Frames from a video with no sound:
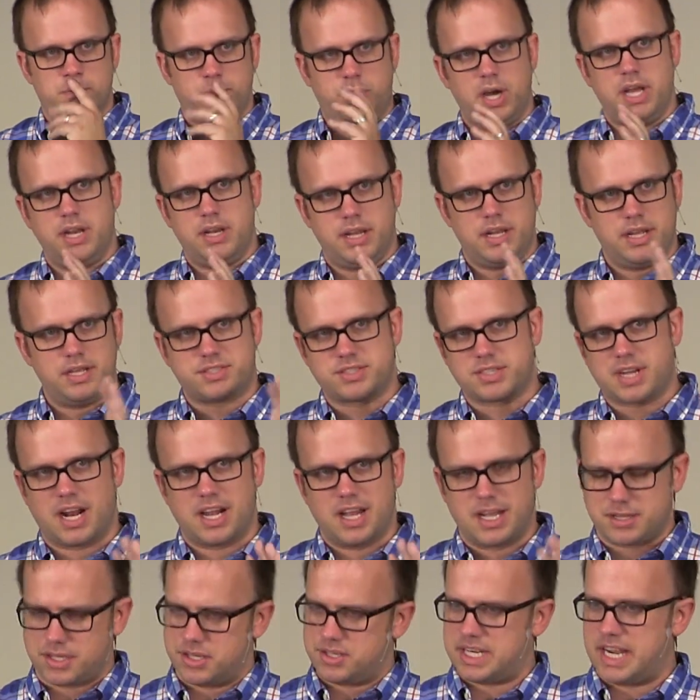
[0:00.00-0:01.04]
But it's
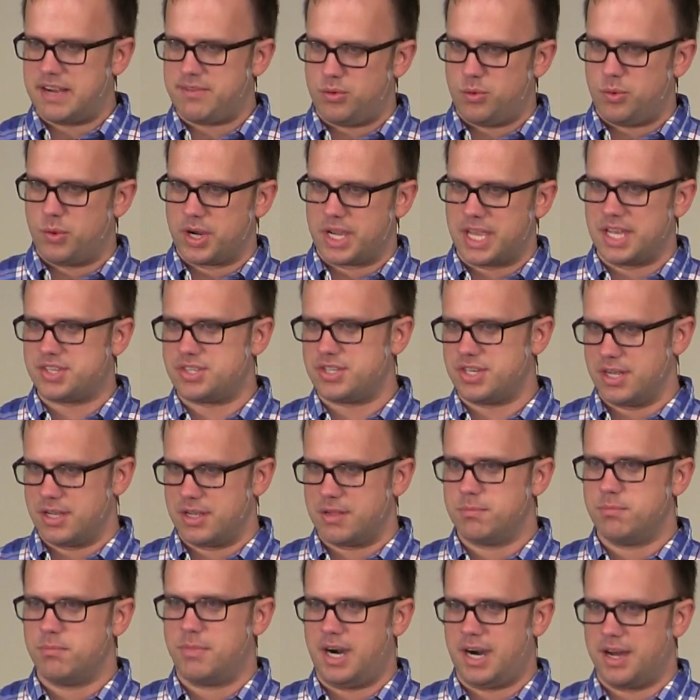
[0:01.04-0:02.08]
kind of like the devil will get
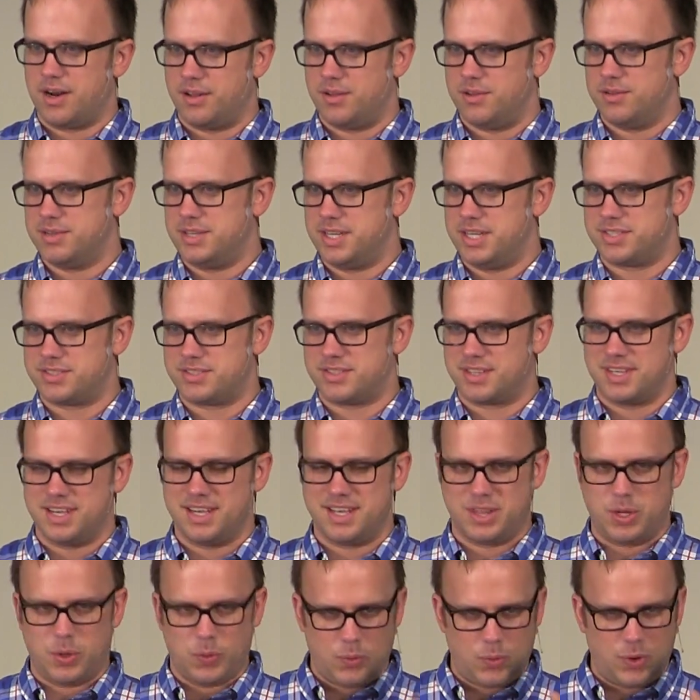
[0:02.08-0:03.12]
you model. It's
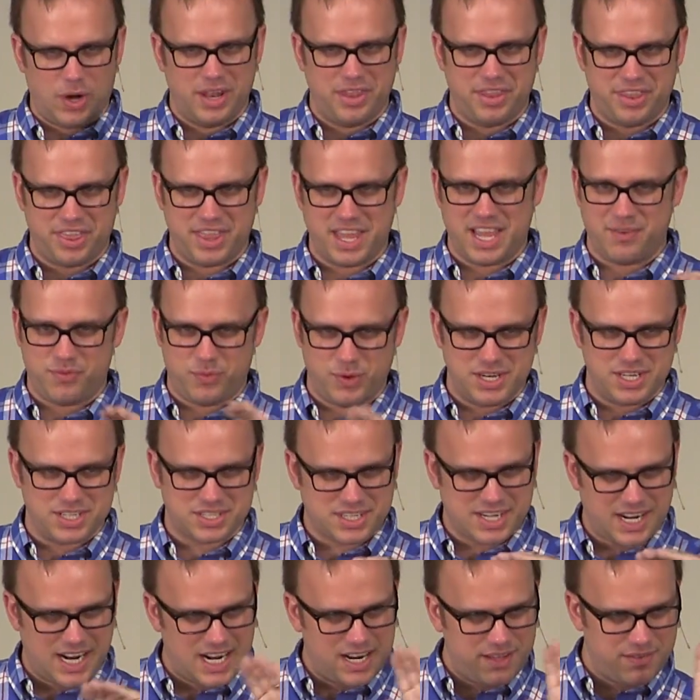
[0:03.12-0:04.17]
the one thing. If we
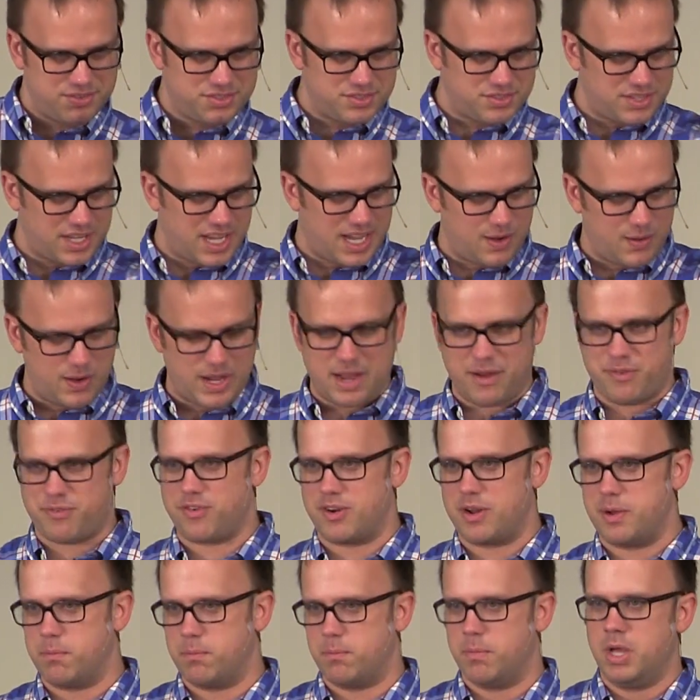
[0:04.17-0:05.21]
just kind of stay away
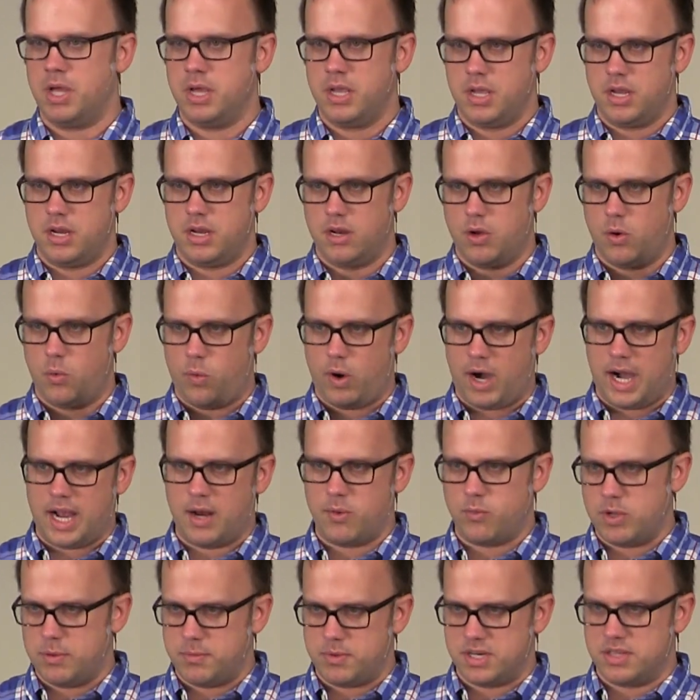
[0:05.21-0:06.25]
from
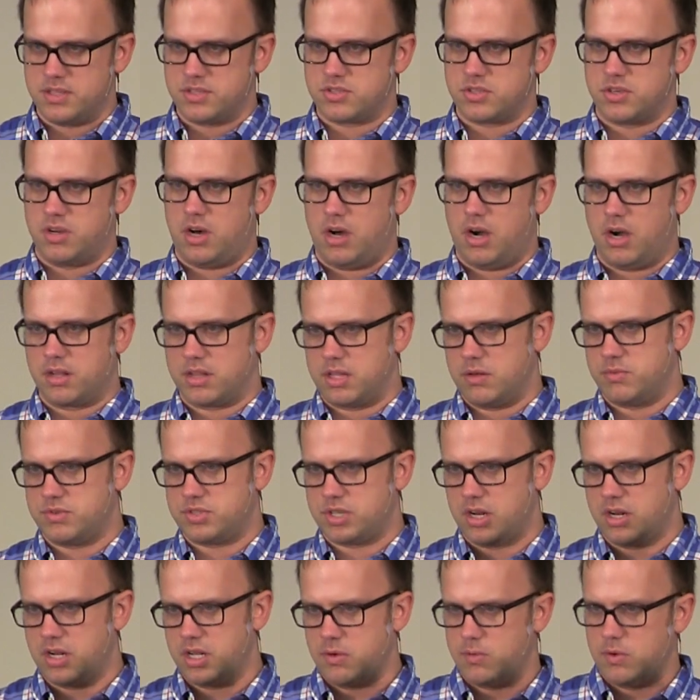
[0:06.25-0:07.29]
wine, women, and song, then
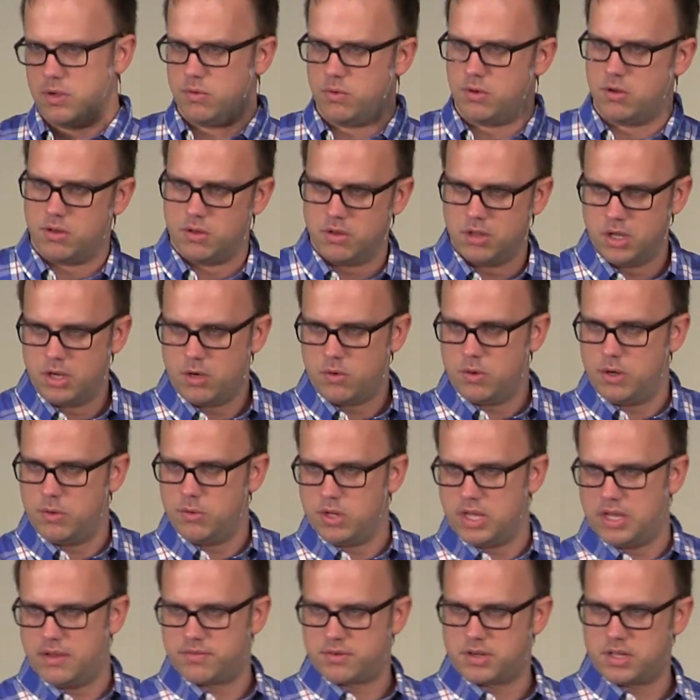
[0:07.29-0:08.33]
suddenly we will
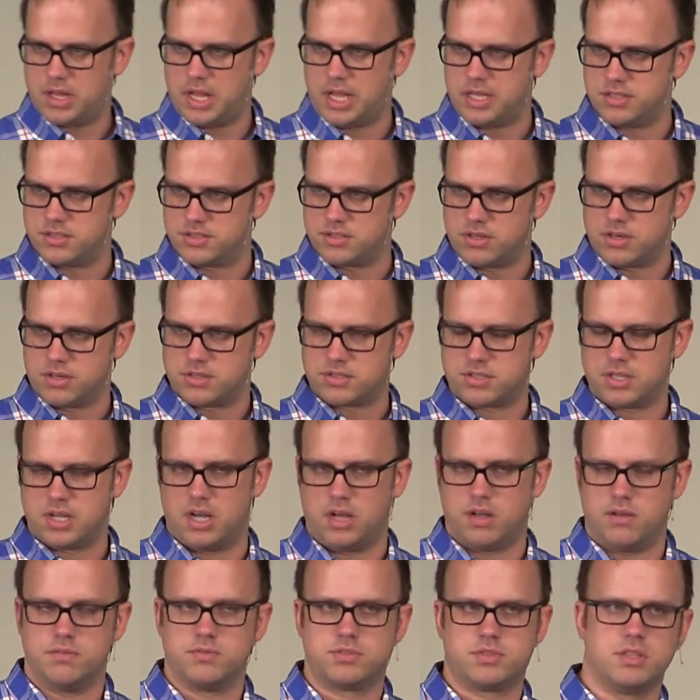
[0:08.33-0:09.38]
have cleansed
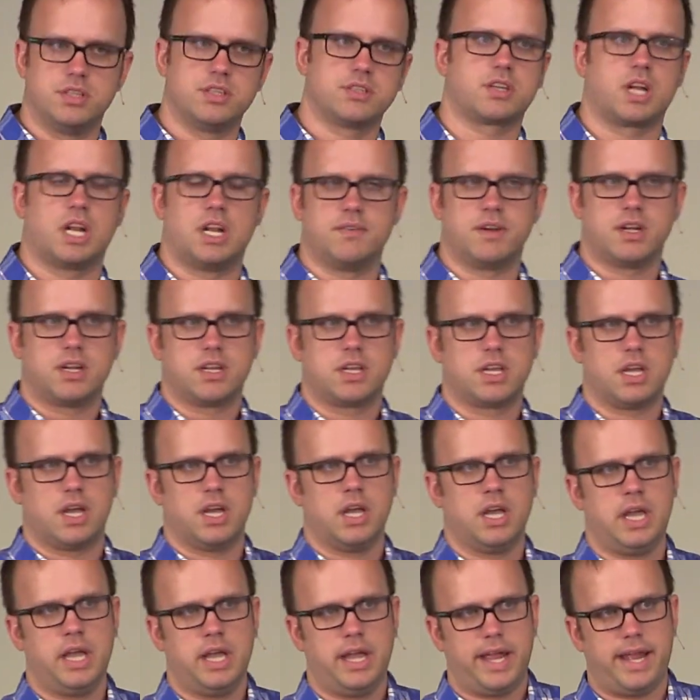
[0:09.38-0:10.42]
ourselves in this kind of idea.
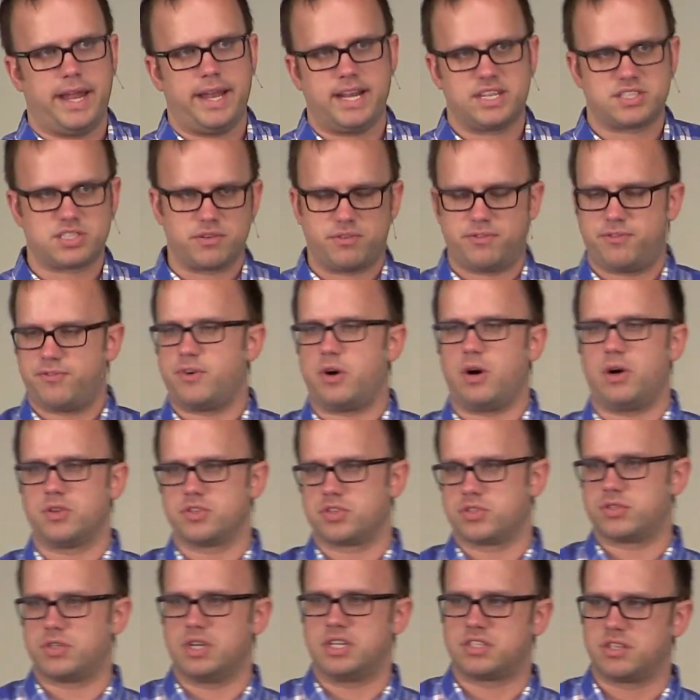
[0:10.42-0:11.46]
And it's a
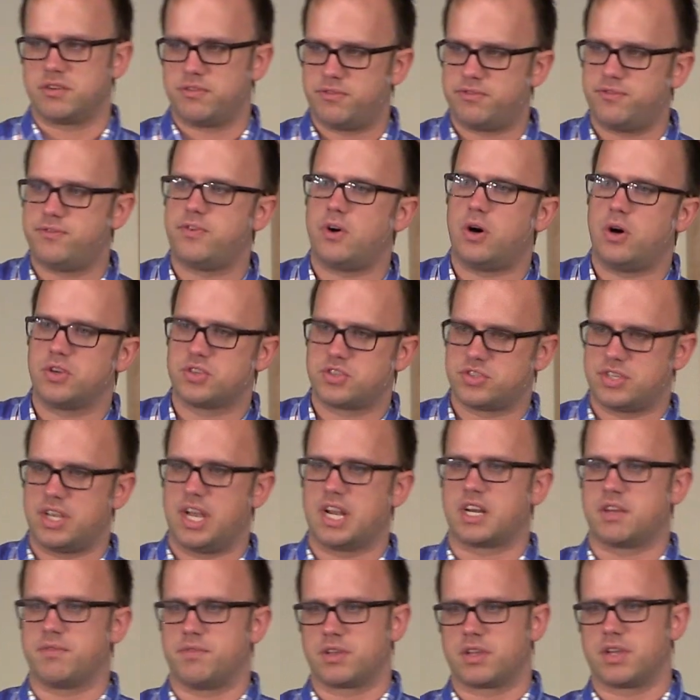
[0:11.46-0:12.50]
false
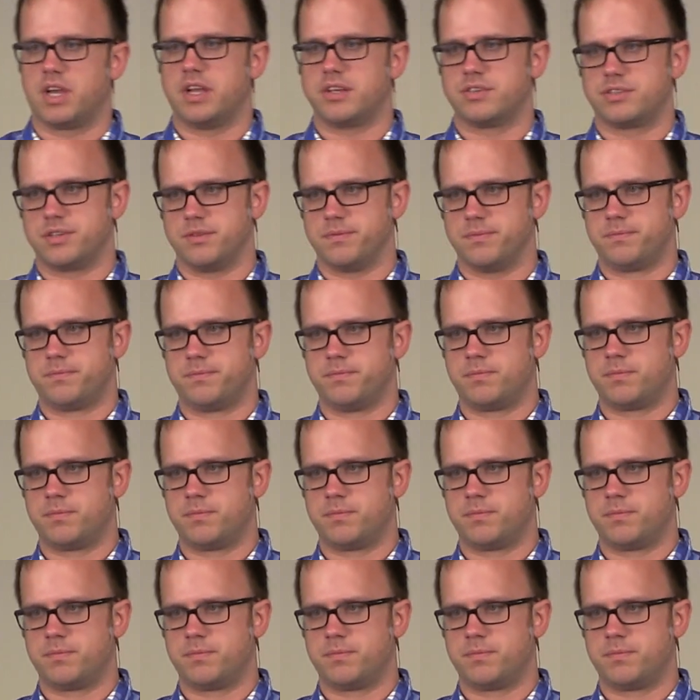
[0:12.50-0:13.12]
sanctification,